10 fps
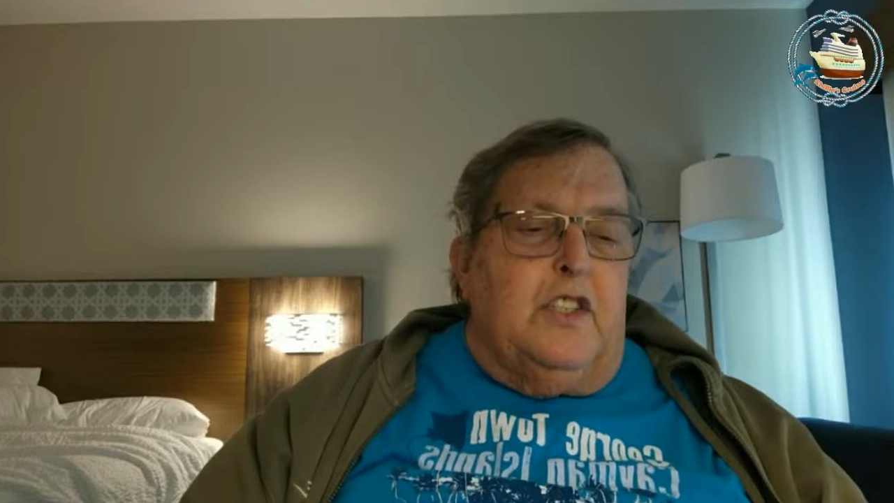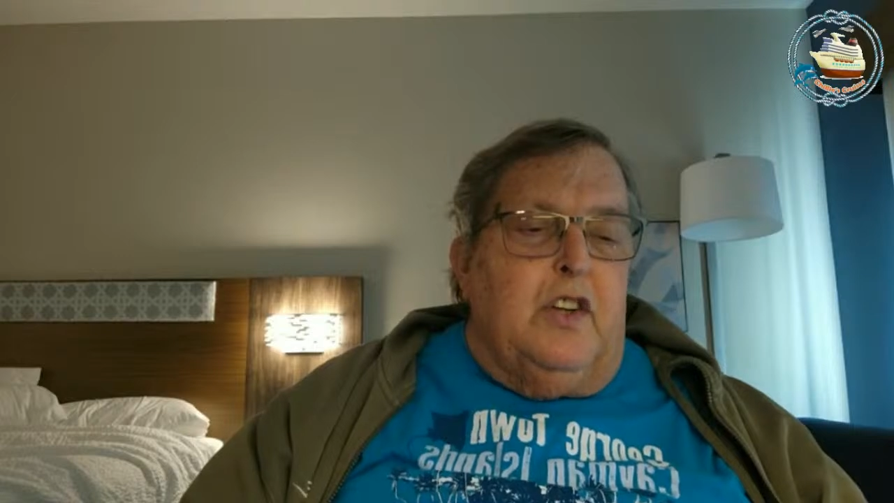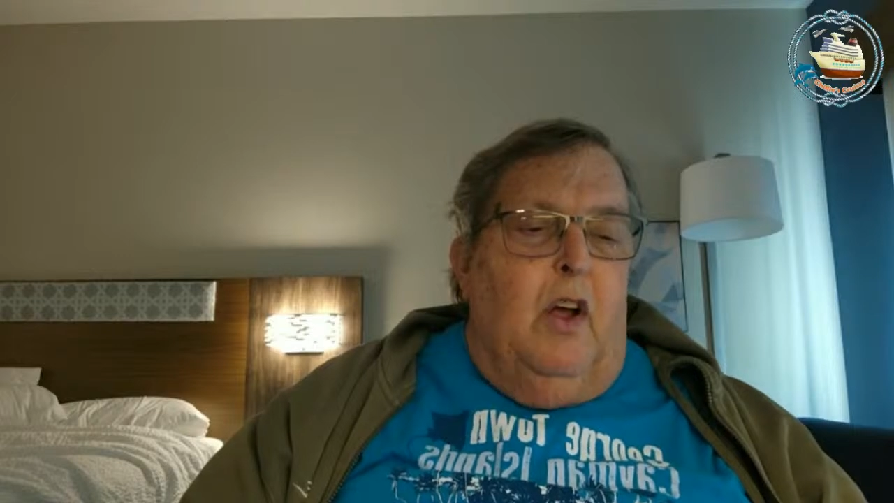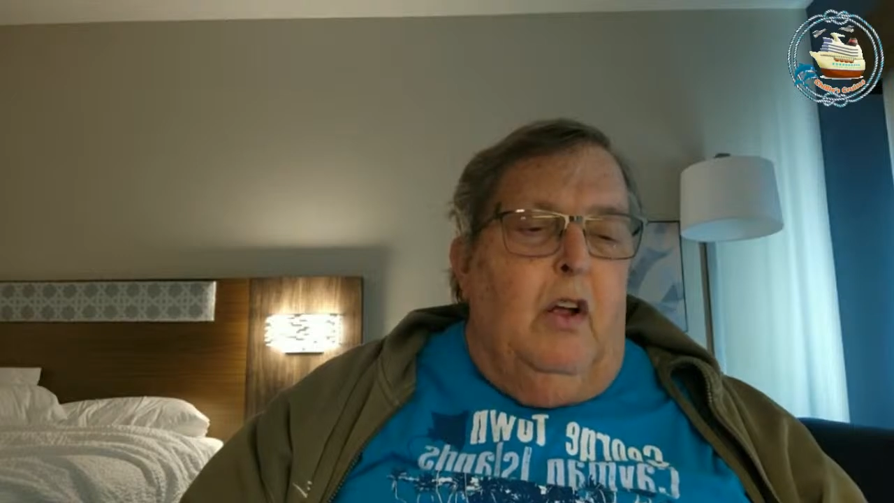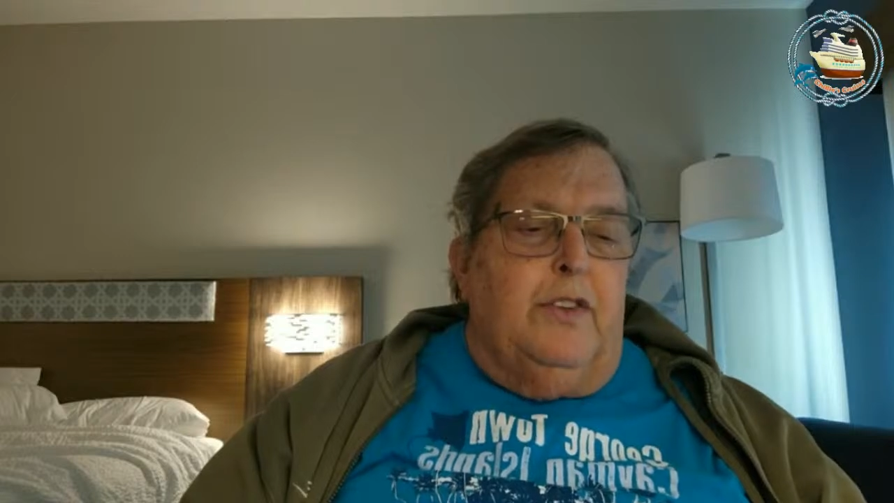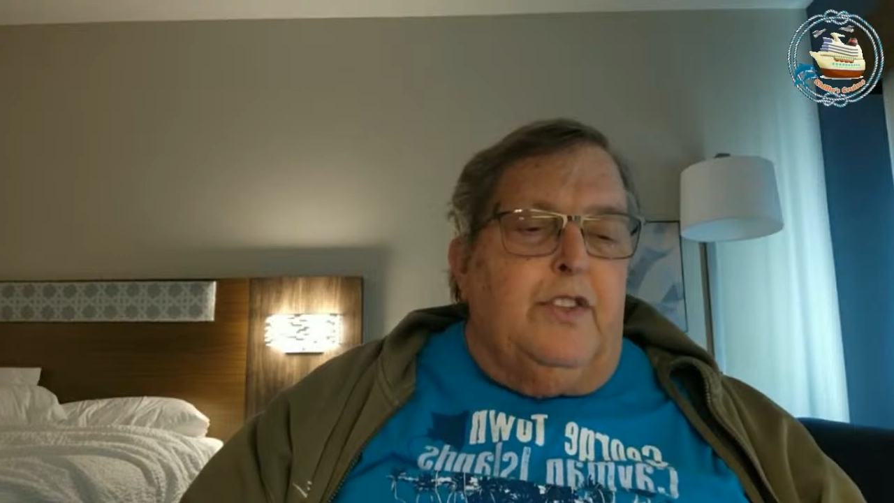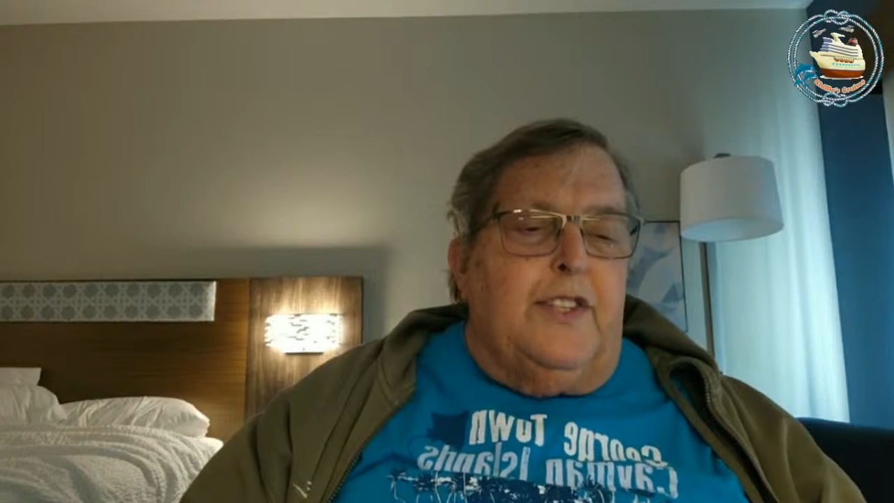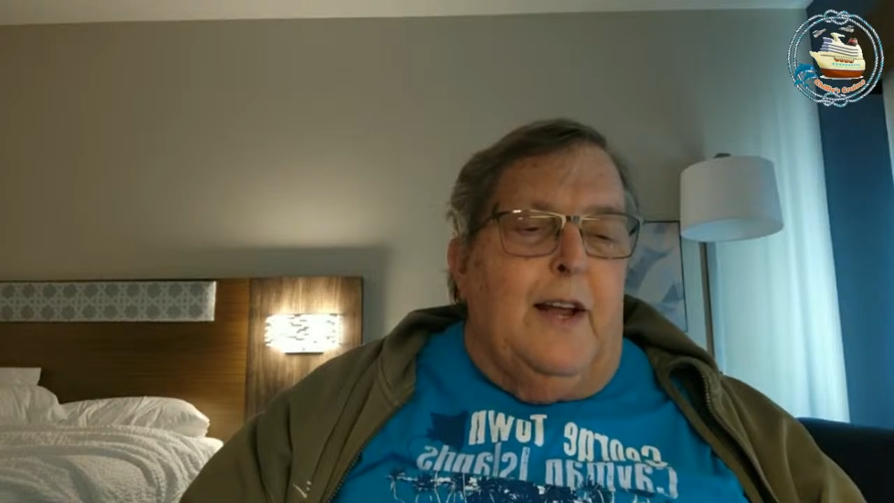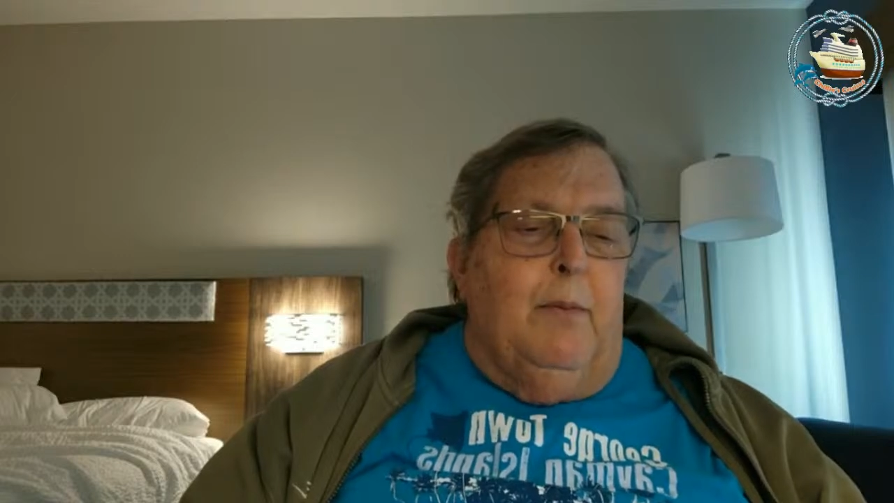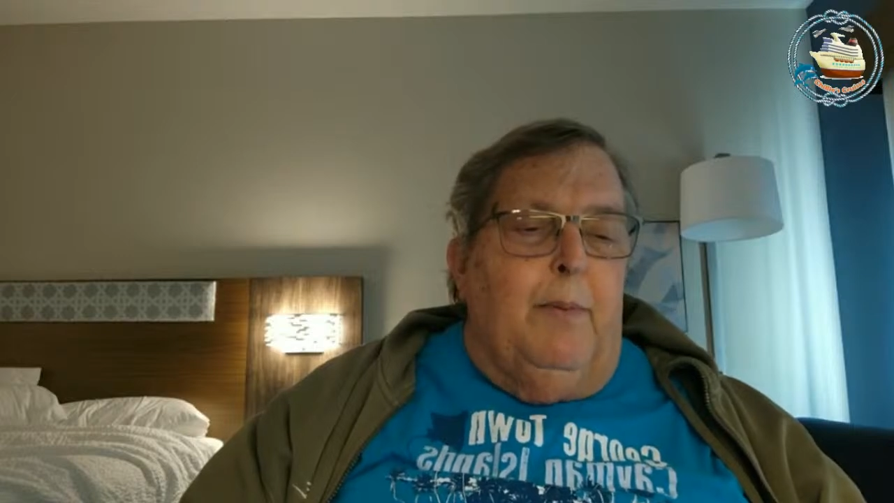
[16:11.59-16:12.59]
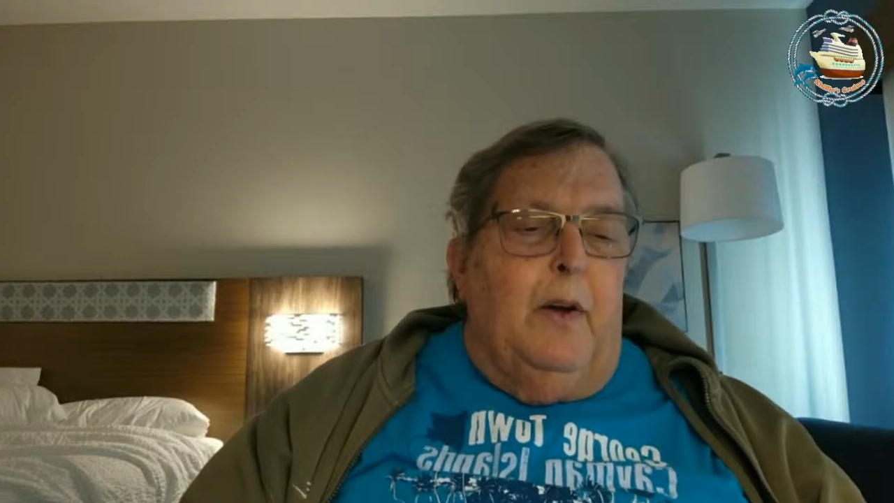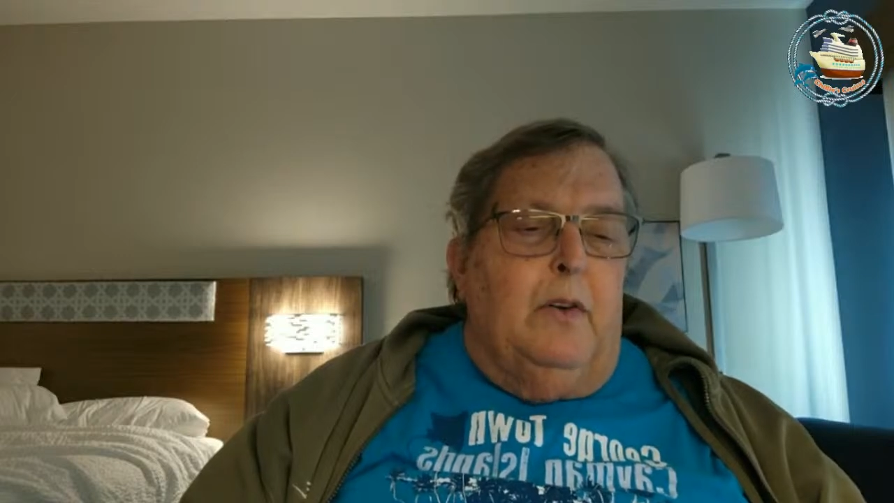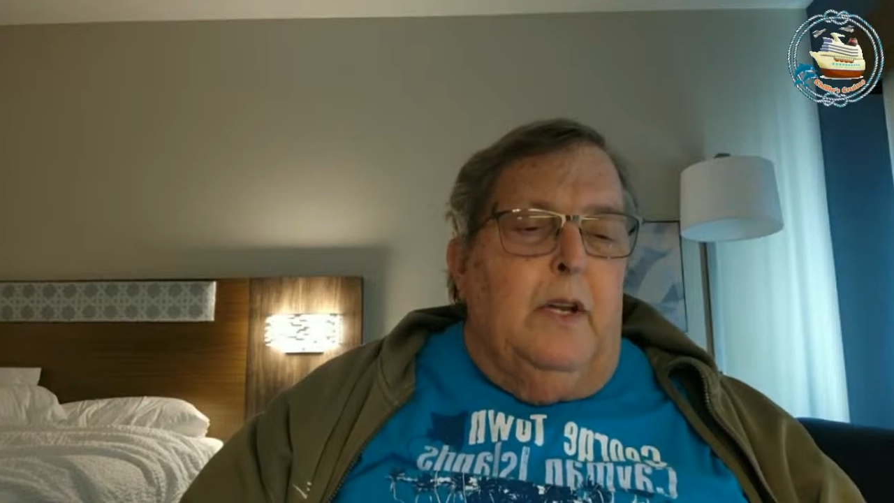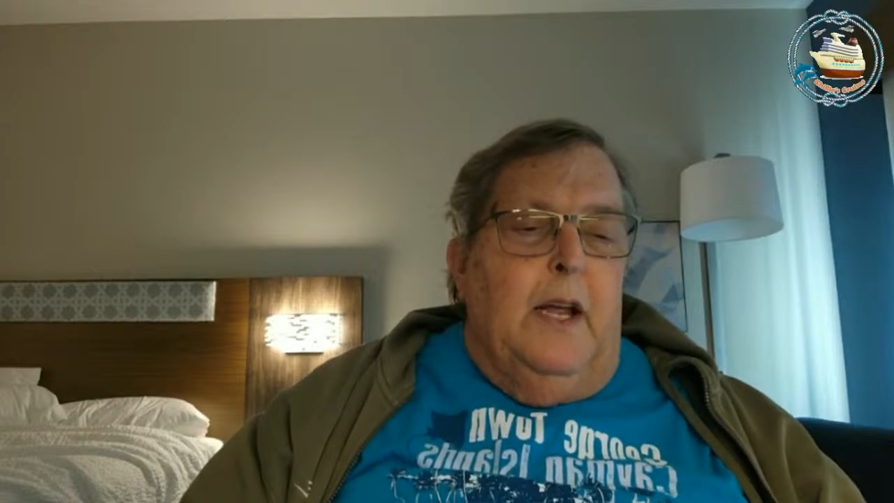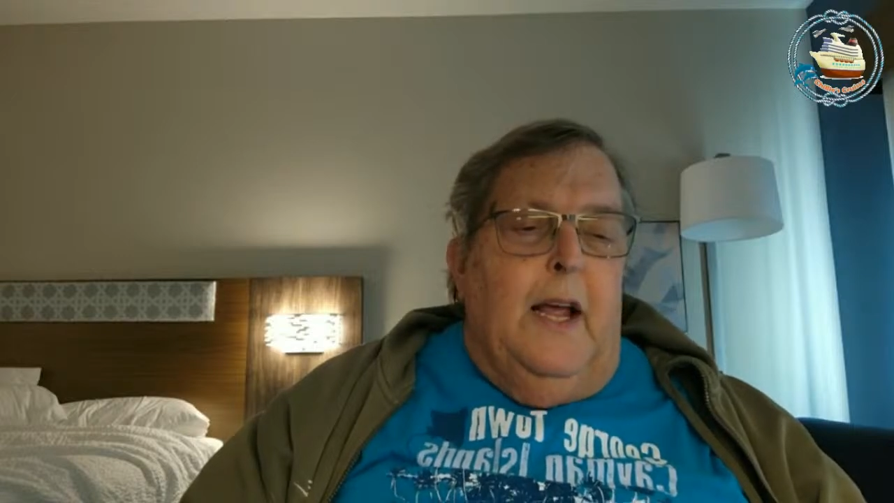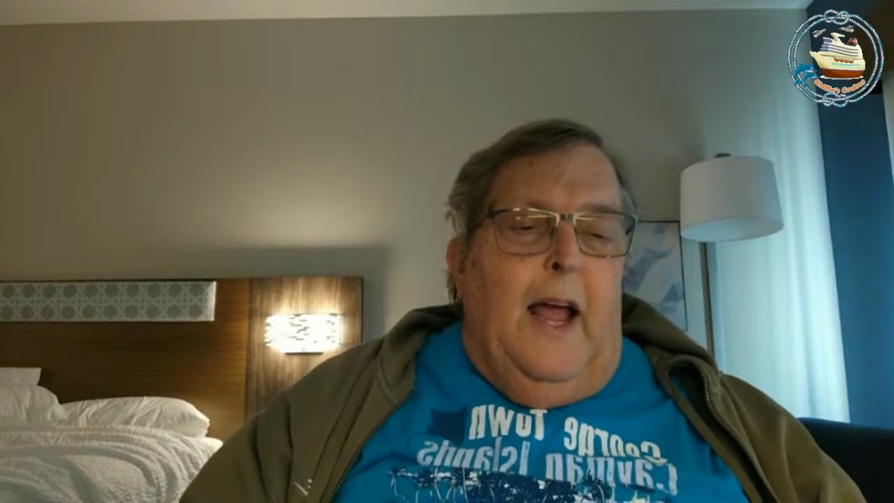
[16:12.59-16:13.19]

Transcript: stalled sailboat